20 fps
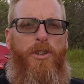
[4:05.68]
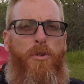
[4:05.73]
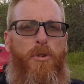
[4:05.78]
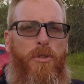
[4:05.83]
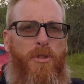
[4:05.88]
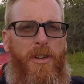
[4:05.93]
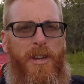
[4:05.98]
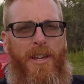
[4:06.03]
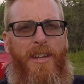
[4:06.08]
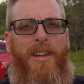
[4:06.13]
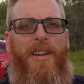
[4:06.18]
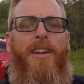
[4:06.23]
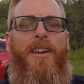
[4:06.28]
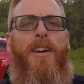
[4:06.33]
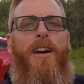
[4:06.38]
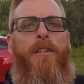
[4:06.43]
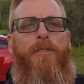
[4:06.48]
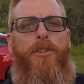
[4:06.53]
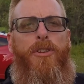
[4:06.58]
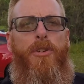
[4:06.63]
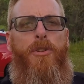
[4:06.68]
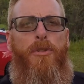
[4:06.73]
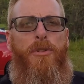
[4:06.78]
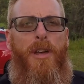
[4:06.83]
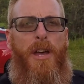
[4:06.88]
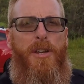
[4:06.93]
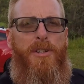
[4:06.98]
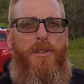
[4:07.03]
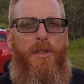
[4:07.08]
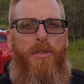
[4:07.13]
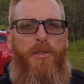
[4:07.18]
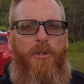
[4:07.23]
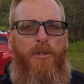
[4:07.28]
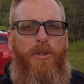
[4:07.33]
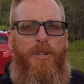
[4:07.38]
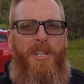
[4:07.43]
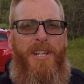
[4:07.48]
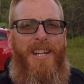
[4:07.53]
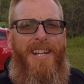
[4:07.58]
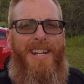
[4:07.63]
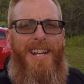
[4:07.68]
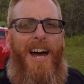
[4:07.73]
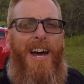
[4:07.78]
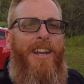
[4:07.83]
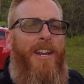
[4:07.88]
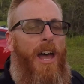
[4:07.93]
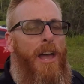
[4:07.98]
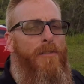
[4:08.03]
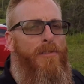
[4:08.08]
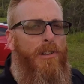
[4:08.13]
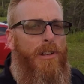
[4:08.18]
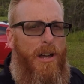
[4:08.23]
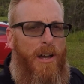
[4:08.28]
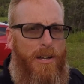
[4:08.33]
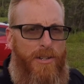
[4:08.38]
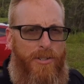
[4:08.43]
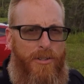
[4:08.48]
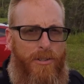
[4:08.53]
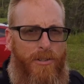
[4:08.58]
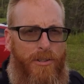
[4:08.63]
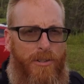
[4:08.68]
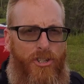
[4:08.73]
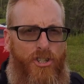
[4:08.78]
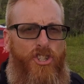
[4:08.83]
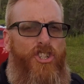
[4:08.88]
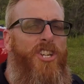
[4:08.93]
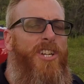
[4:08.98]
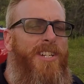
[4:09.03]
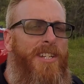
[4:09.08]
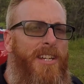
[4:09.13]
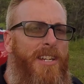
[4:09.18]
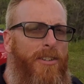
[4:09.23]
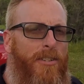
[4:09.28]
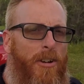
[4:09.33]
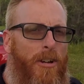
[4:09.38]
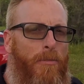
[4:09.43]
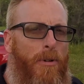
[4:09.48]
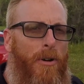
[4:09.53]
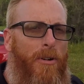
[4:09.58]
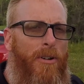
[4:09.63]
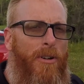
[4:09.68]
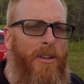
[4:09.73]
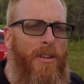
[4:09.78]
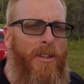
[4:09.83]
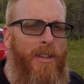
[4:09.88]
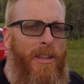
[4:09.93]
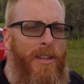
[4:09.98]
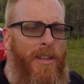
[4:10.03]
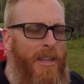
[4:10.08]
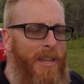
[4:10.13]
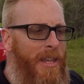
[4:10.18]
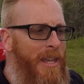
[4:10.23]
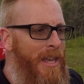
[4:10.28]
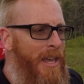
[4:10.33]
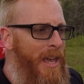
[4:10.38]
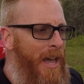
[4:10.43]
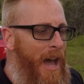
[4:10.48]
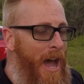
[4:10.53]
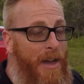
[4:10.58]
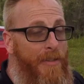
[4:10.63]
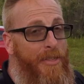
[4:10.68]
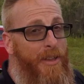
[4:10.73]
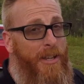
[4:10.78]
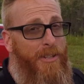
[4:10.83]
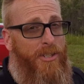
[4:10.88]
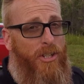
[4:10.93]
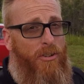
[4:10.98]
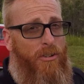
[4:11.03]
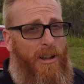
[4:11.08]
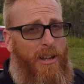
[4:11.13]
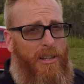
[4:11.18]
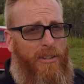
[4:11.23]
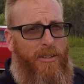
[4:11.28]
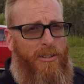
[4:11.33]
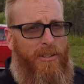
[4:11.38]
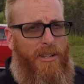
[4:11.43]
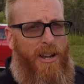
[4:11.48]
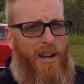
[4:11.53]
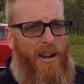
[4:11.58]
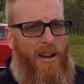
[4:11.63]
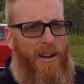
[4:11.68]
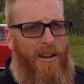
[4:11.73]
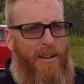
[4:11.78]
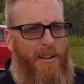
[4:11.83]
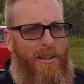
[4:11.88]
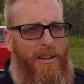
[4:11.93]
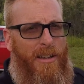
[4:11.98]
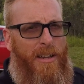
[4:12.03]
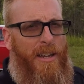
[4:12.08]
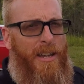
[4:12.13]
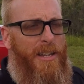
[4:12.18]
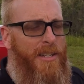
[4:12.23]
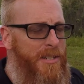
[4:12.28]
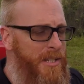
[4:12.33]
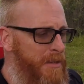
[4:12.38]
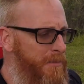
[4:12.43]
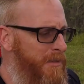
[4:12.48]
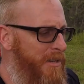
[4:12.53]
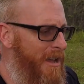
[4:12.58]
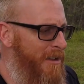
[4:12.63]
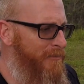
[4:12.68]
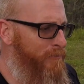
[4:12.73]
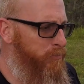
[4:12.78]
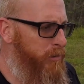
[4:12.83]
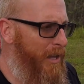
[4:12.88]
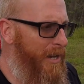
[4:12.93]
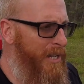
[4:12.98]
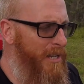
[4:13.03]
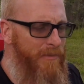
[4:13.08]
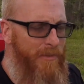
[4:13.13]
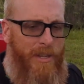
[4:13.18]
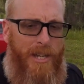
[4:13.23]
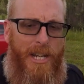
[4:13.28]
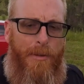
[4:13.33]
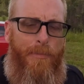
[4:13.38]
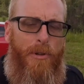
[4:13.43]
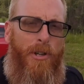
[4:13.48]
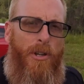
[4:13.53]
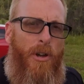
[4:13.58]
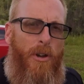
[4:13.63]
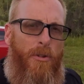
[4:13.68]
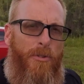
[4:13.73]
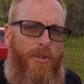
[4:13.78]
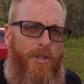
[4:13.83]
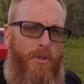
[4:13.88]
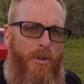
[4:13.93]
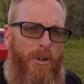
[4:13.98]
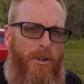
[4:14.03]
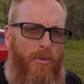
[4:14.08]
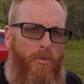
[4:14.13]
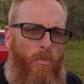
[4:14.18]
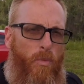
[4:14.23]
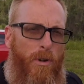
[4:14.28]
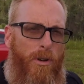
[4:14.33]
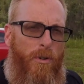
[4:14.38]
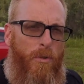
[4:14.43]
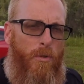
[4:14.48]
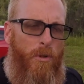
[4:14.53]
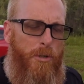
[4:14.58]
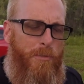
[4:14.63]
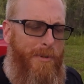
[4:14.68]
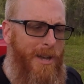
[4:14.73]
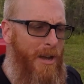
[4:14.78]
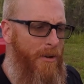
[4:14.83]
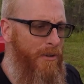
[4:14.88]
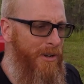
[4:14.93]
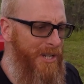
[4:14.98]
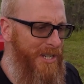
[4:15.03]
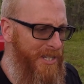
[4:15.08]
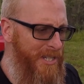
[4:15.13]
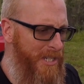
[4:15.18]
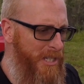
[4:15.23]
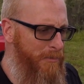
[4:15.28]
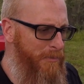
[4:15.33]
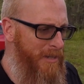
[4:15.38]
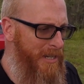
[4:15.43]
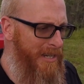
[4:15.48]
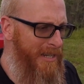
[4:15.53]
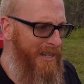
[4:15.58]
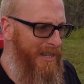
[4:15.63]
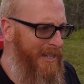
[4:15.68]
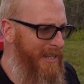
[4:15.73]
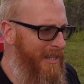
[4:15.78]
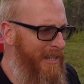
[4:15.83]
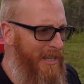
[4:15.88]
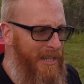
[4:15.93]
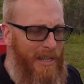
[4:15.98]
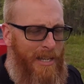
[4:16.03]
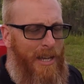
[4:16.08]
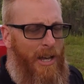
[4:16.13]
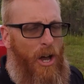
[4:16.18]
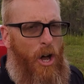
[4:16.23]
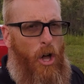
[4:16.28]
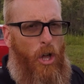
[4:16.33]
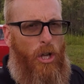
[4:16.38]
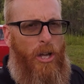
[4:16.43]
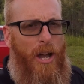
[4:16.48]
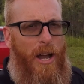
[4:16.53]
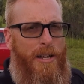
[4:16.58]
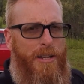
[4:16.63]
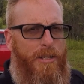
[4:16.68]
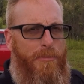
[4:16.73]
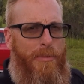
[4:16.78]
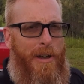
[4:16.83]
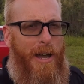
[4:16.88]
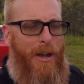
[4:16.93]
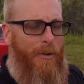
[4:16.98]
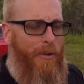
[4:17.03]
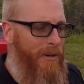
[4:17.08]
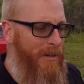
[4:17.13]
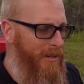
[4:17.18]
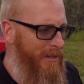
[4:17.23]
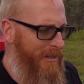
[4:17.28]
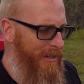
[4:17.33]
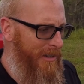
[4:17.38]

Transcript: you think of the 2013 Hyundai Veloster GT Turbo. I think it's a great little car. It seems to have plenty of get up and go, 201 horsepower and a 6-speed, all kinds of power.